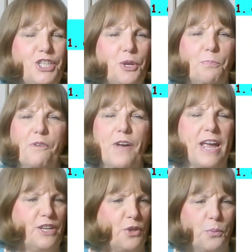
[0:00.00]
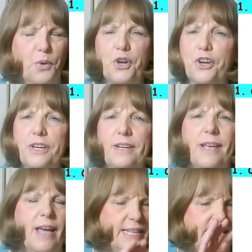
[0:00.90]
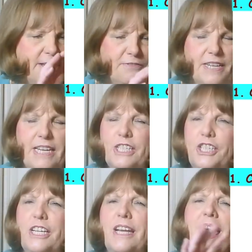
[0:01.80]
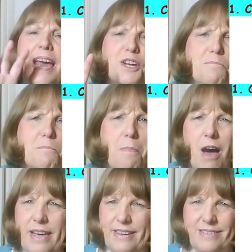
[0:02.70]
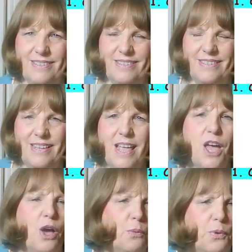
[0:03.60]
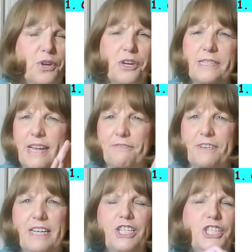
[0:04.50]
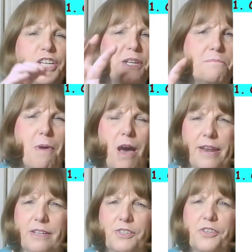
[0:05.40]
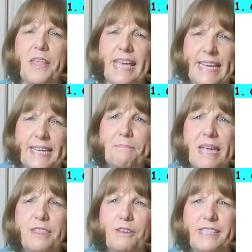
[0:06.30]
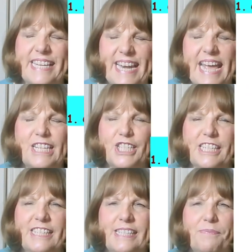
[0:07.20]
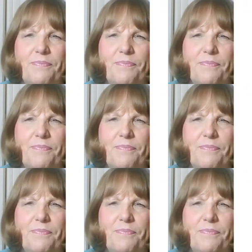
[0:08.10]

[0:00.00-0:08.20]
to provide the word, a definition, and a model. Word, definition, and model, so they can make those connections.